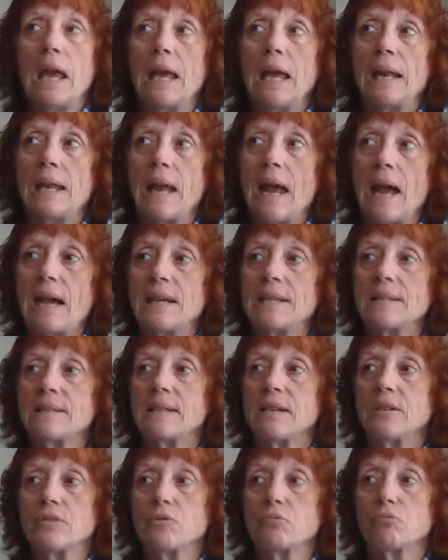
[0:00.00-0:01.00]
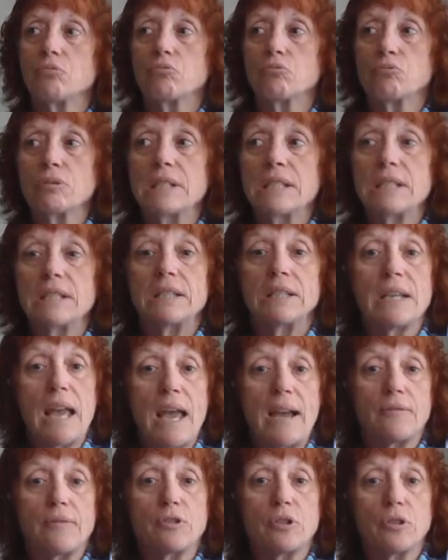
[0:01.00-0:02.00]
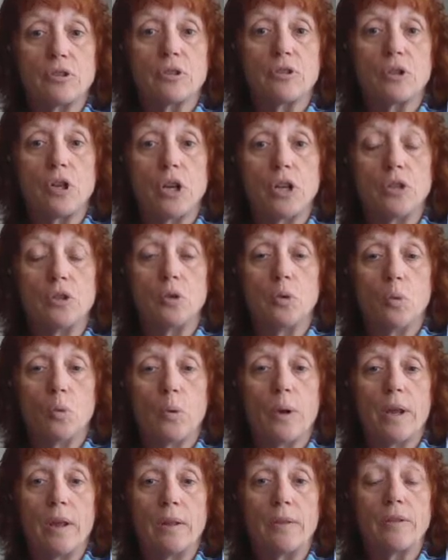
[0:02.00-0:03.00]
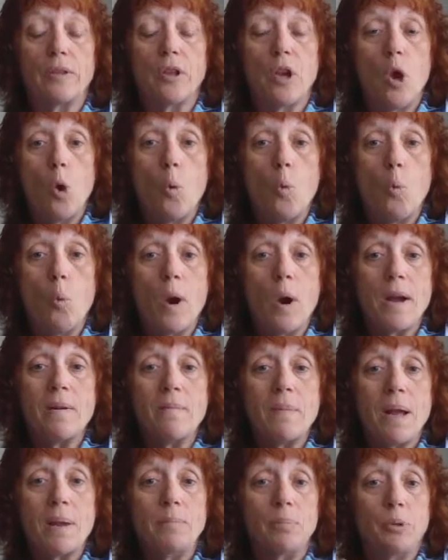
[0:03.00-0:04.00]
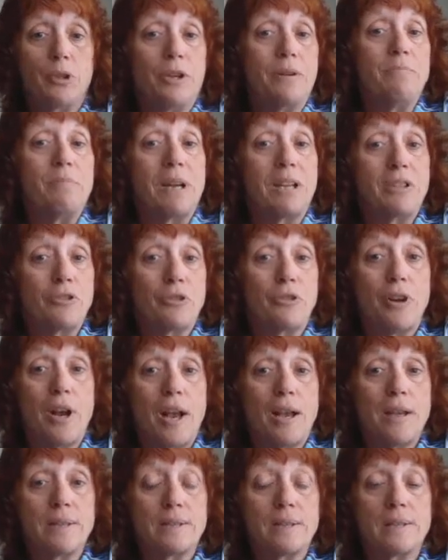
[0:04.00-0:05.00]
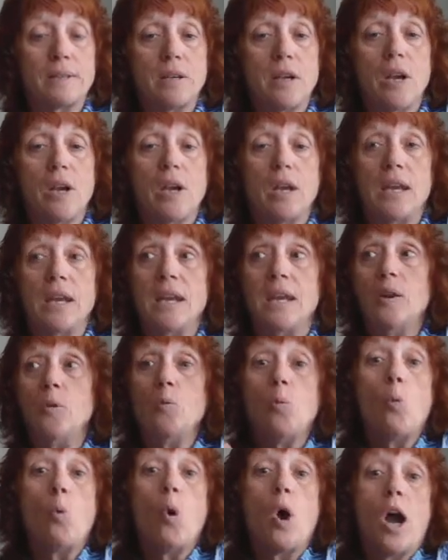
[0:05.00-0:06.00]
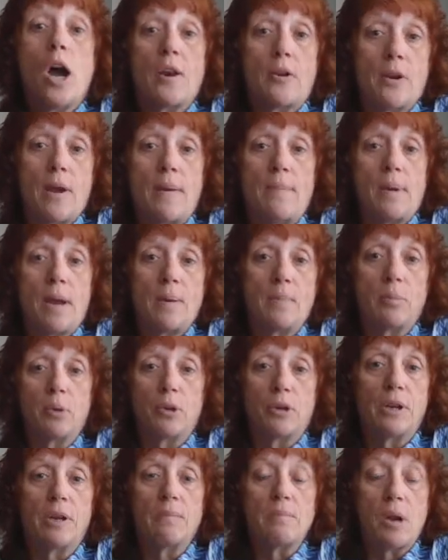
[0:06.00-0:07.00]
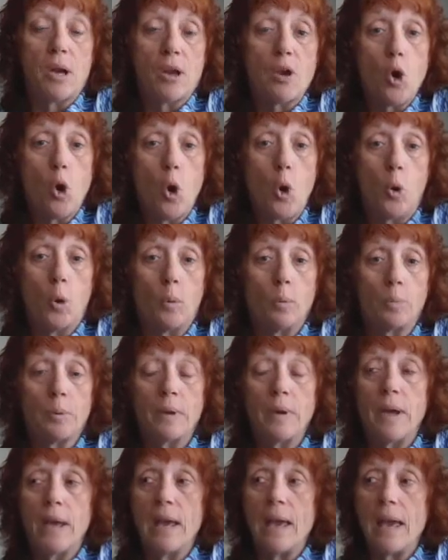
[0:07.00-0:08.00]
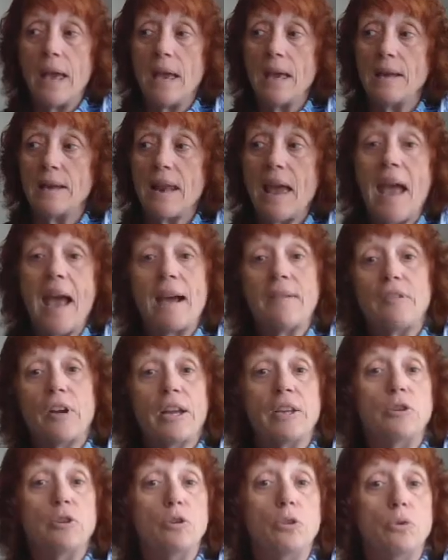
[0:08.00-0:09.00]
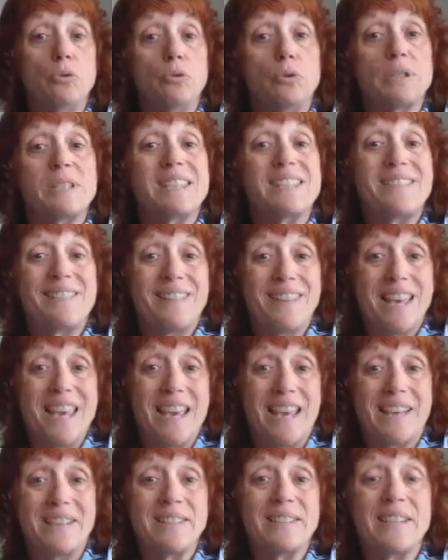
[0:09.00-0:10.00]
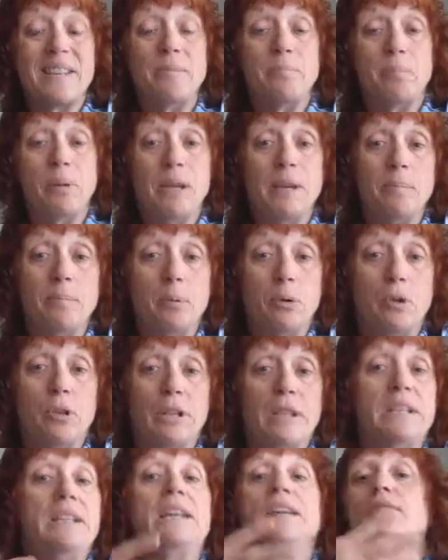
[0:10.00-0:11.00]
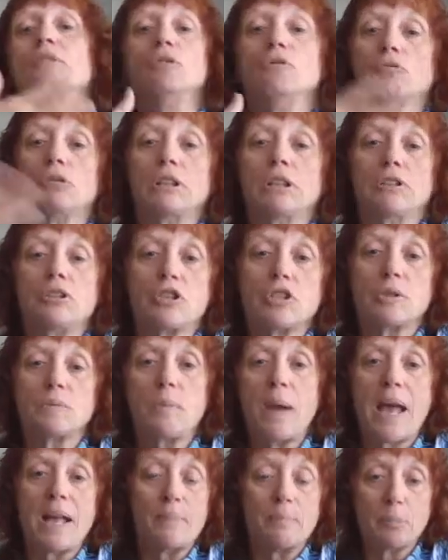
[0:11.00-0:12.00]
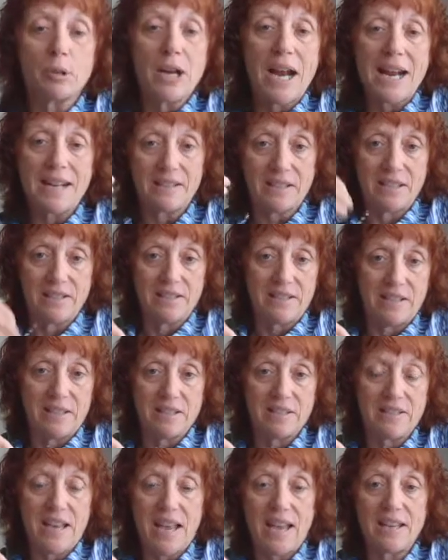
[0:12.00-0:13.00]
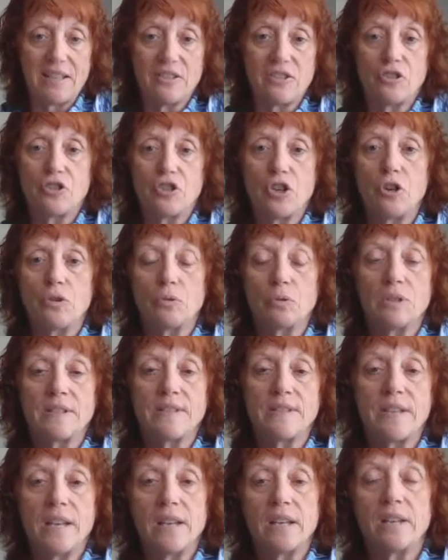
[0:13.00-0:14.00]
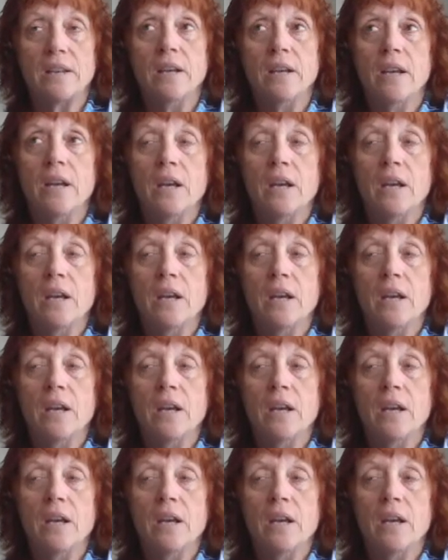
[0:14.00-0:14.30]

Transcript: and has us really have to struggle with, where am I putting my trust? In what am I putting my hope? And have I used things and people and even religious practices, as Jones said,